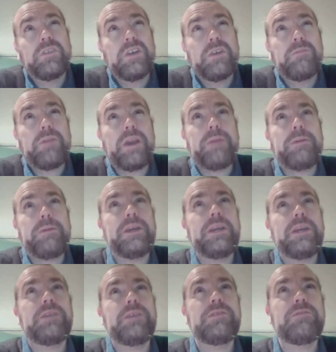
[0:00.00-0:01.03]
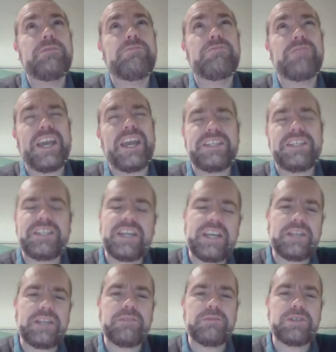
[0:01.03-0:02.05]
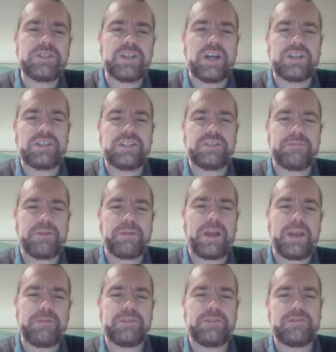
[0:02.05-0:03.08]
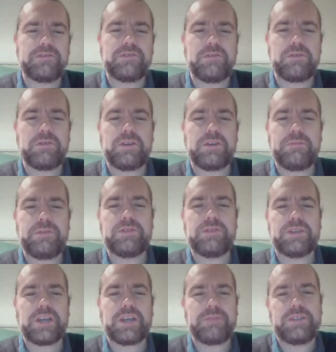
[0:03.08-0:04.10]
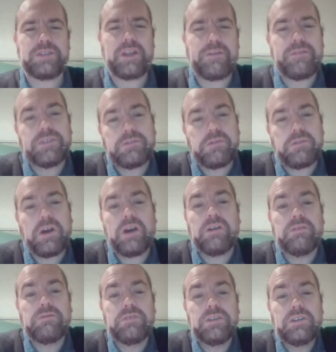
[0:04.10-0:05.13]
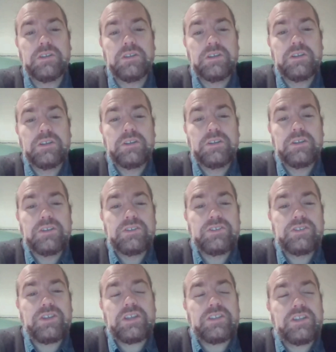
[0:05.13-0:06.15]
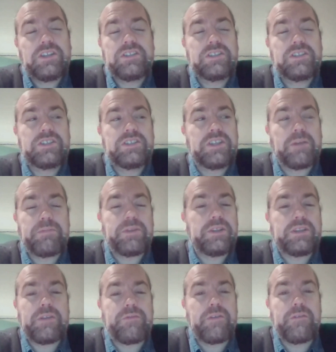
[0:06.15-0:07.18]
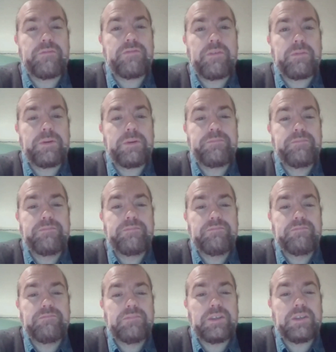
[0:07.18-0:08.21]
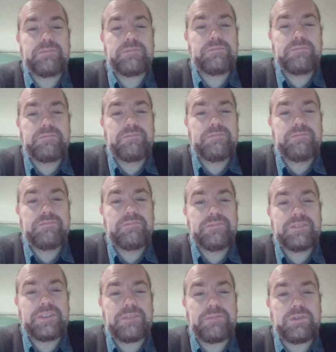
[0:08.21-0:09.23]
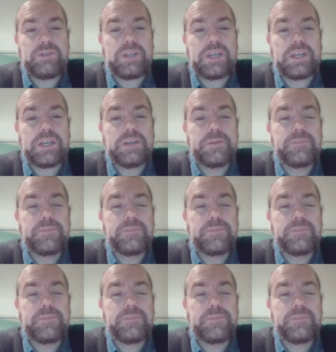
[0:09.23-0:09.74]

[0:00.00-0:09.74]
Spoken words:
maybe 18, we started to play with doing computer game stuff as well, just as something different from the the music.